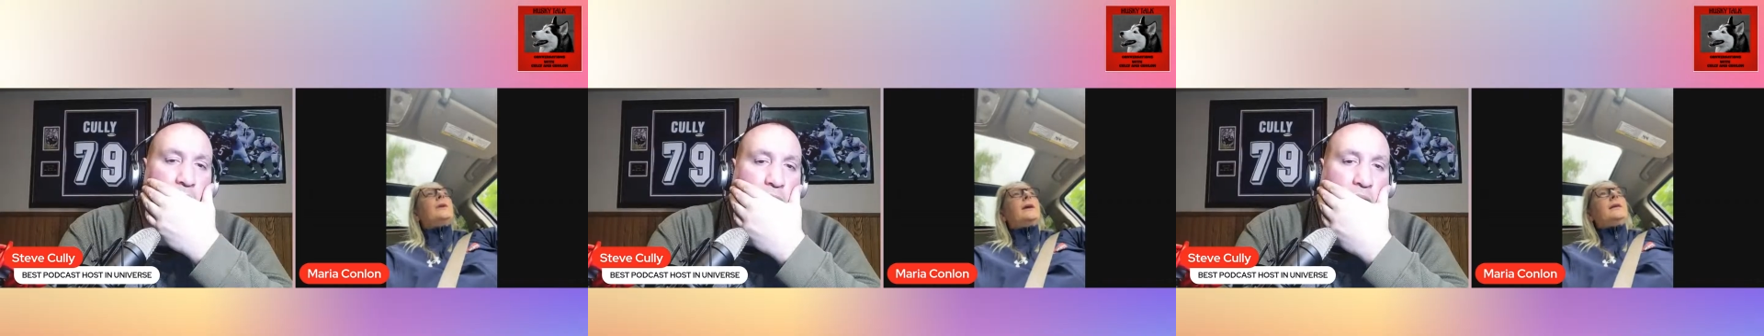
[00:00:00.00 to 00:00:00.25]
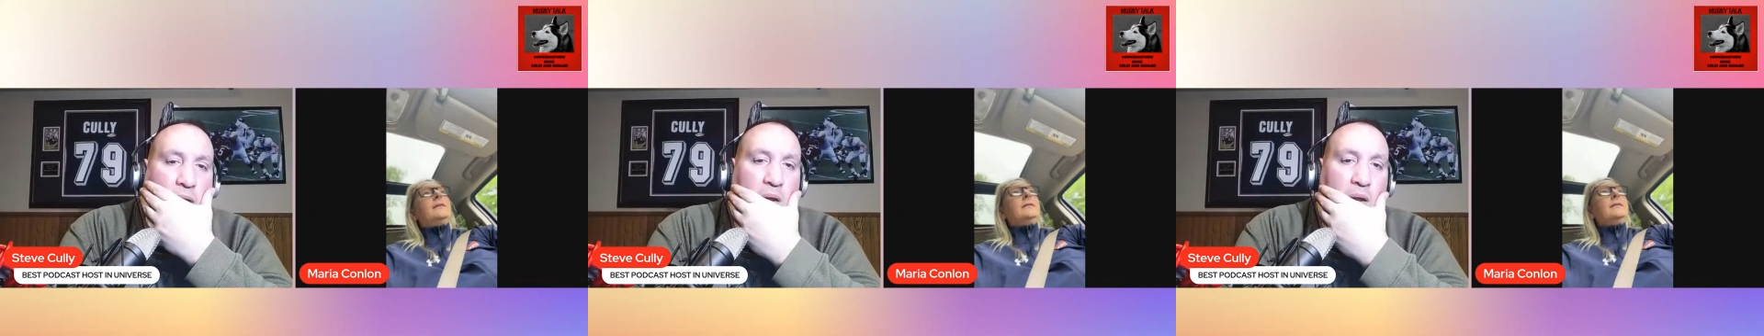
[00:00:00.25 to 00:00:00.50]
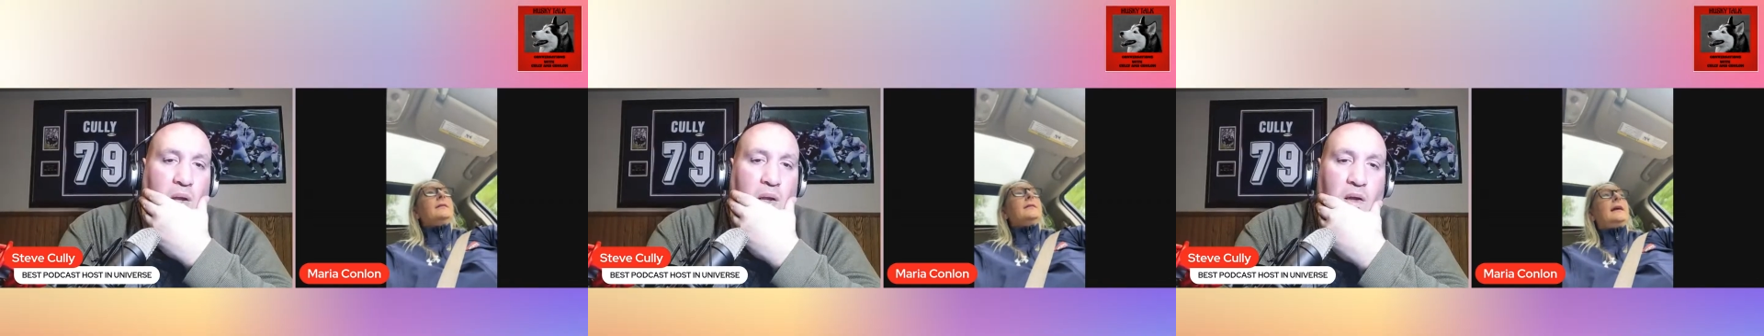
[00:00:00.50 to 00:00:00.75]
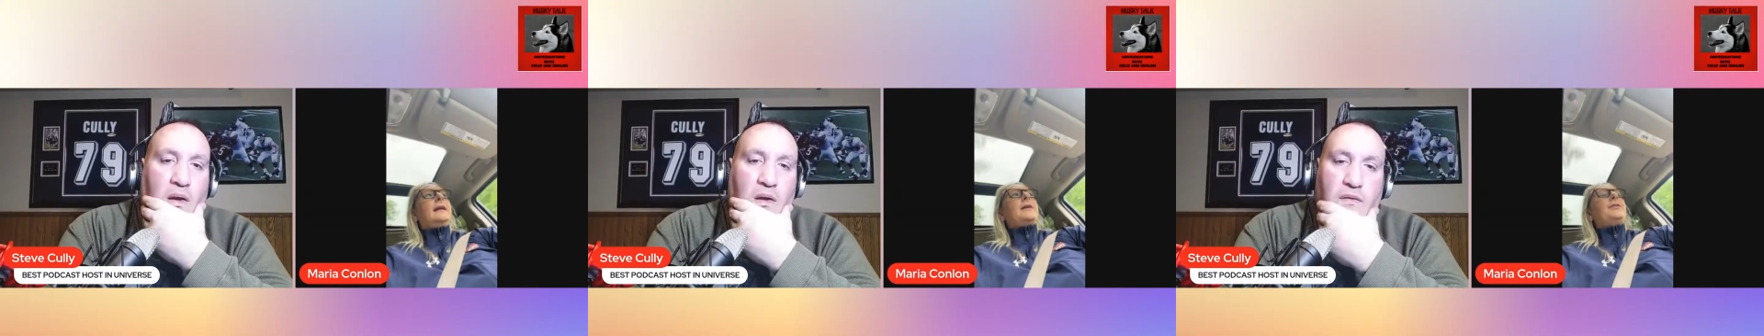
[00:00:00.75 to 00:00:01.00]
loaded,
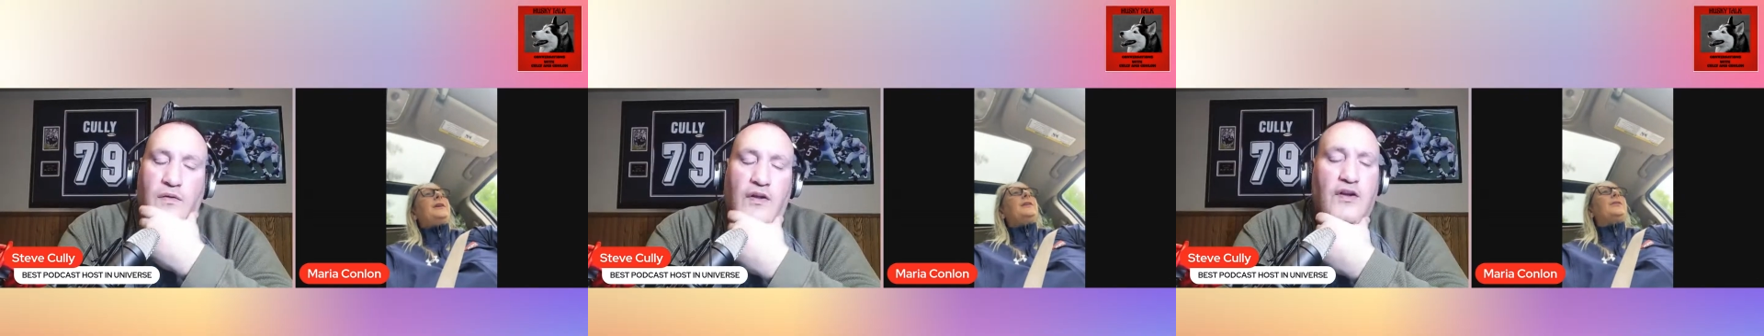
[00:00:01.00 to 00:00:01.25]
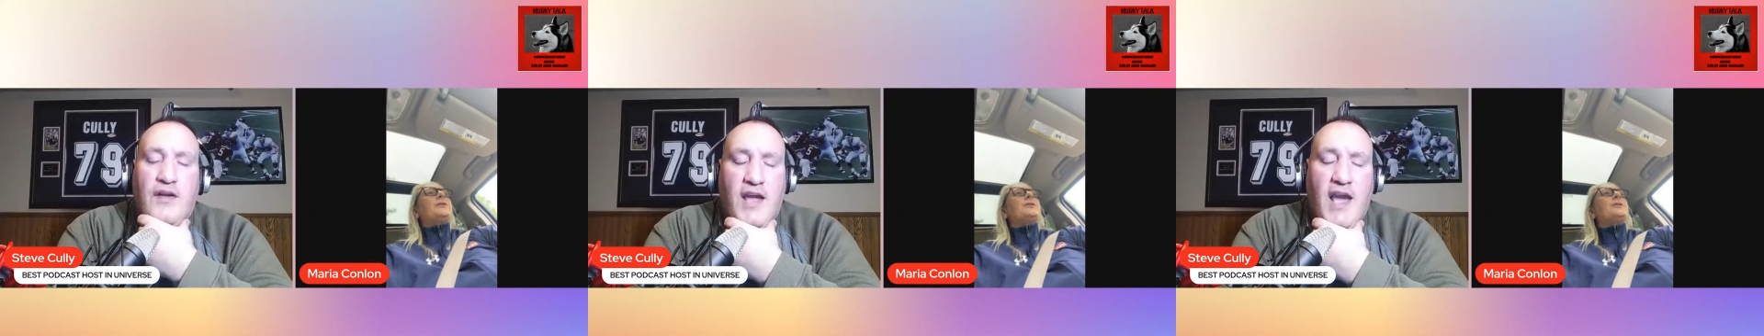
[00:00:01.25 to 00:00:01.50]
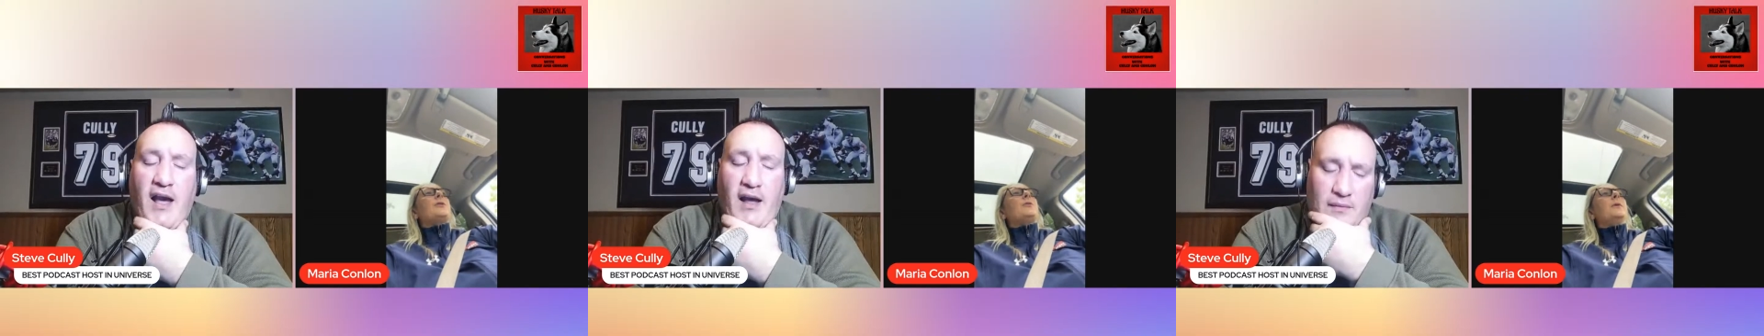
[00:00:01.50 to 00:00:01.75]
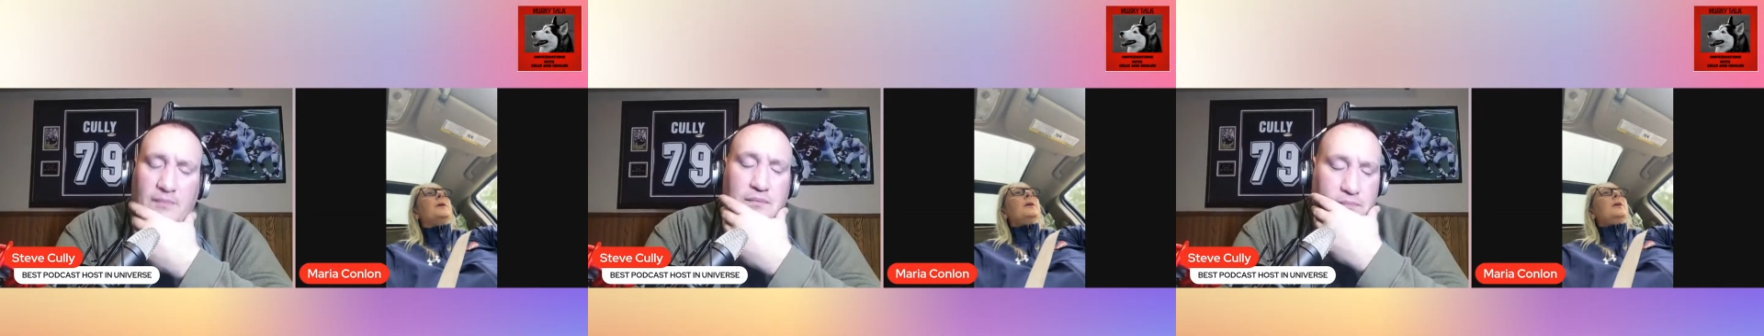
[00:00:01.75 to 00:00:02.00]
and I think
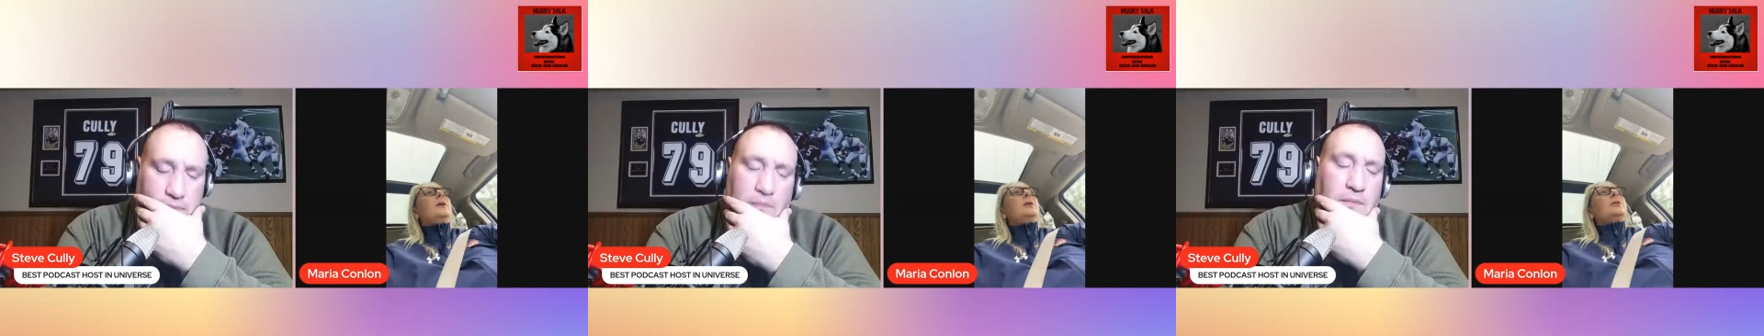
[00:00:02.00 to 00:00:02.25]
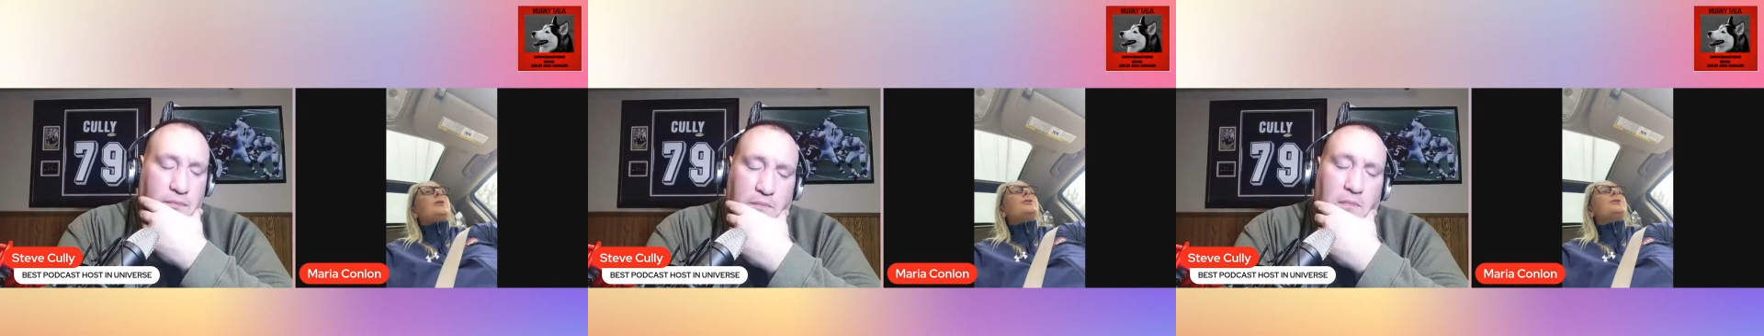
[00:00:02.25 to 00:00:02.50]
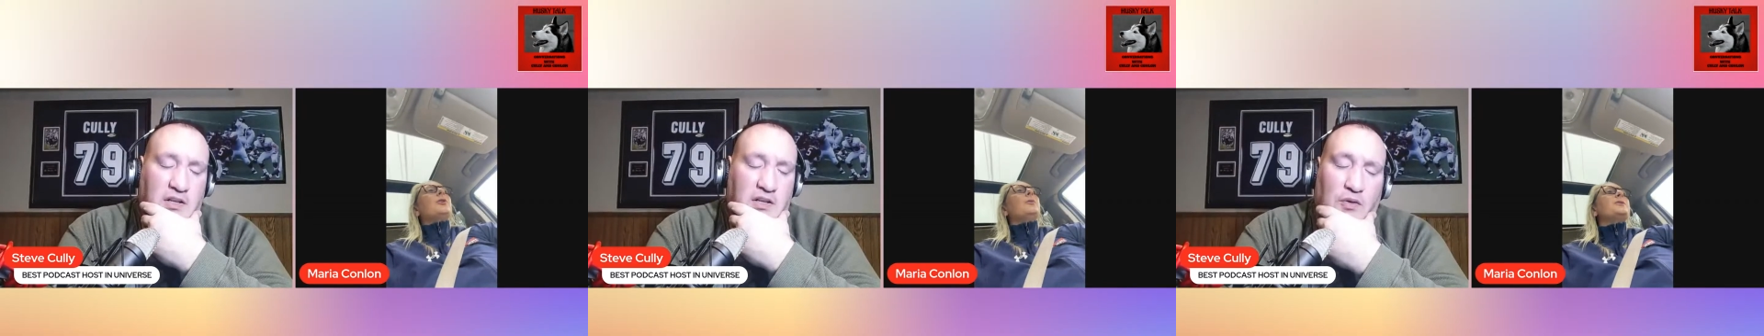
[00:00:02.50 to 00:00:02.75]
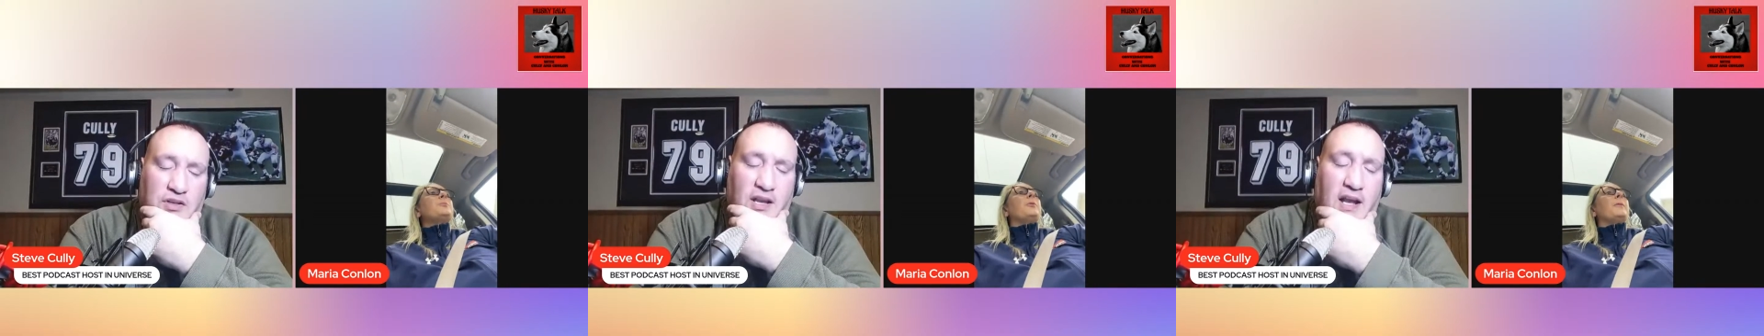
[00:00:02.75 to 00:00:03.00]

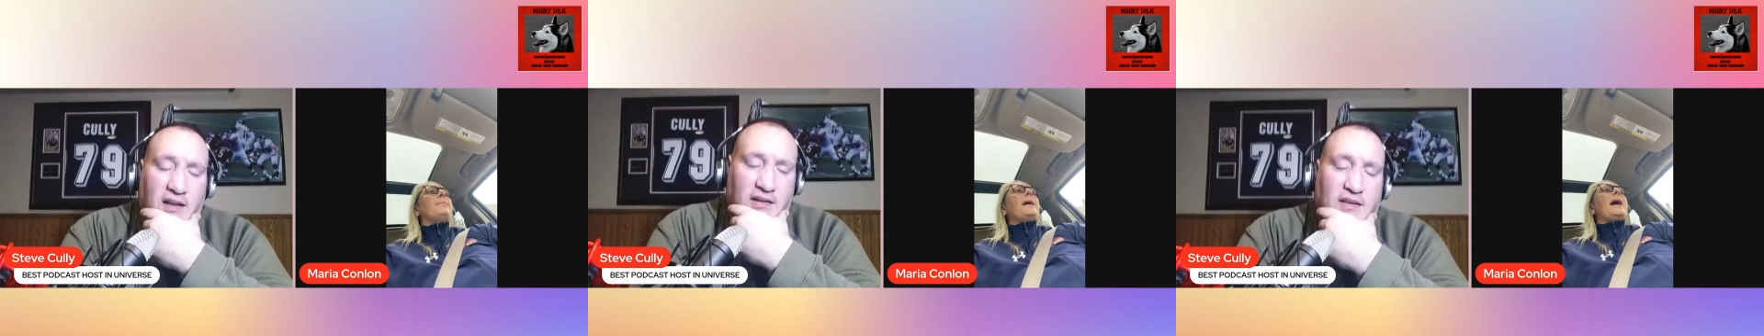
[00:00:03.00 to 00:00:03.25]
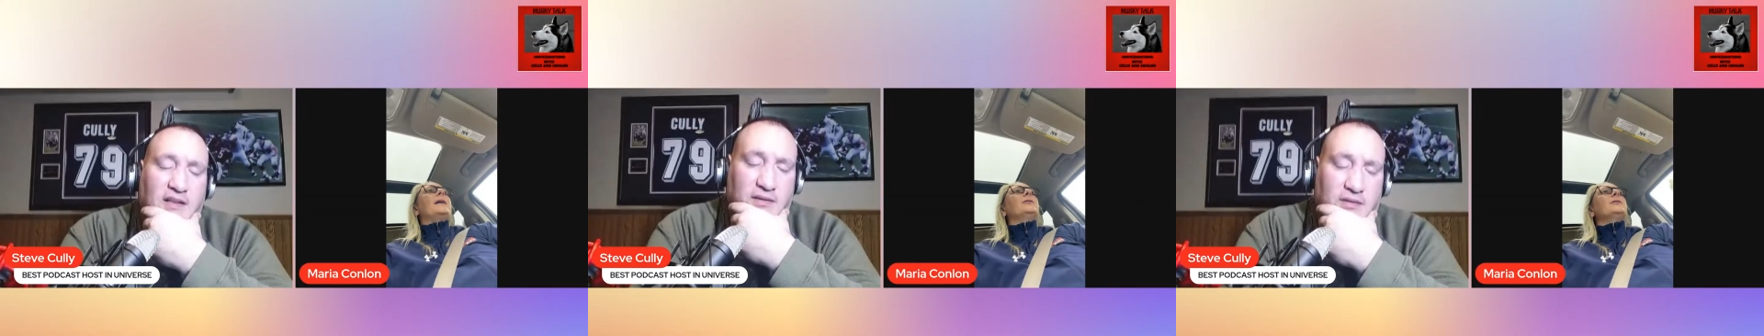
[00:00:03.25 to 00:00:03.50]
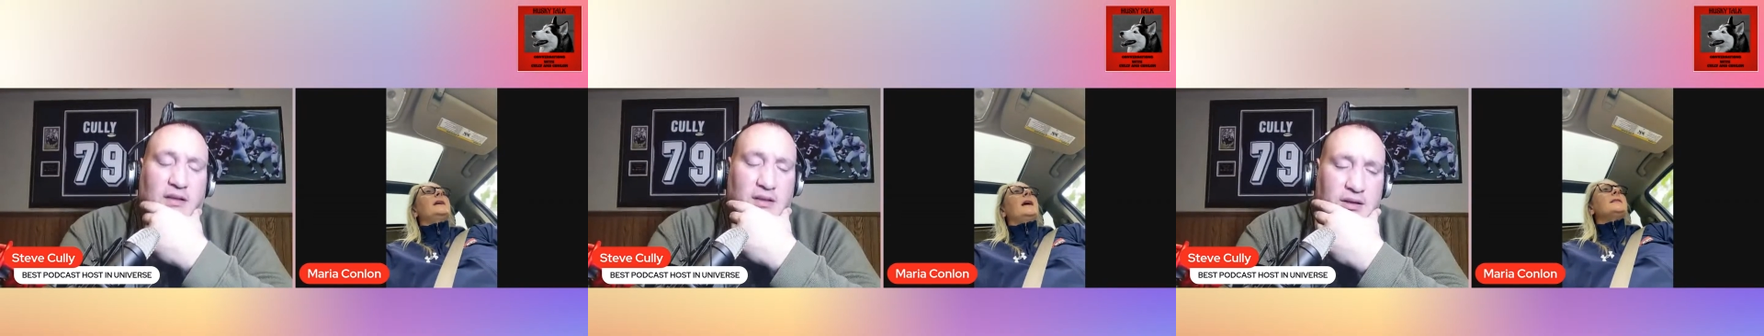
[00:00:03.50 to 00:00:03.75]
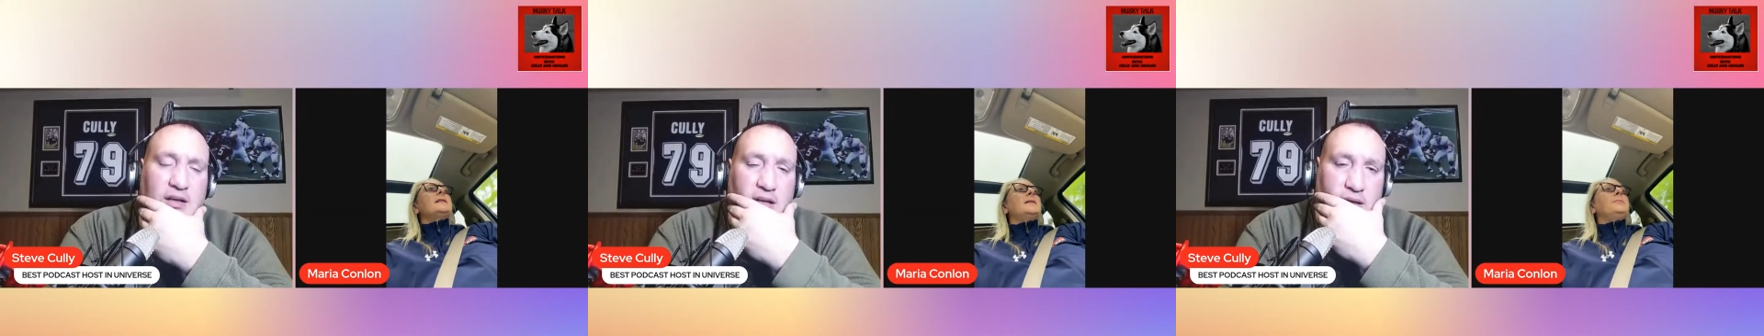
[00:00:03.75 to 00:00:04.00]
they're so much more battle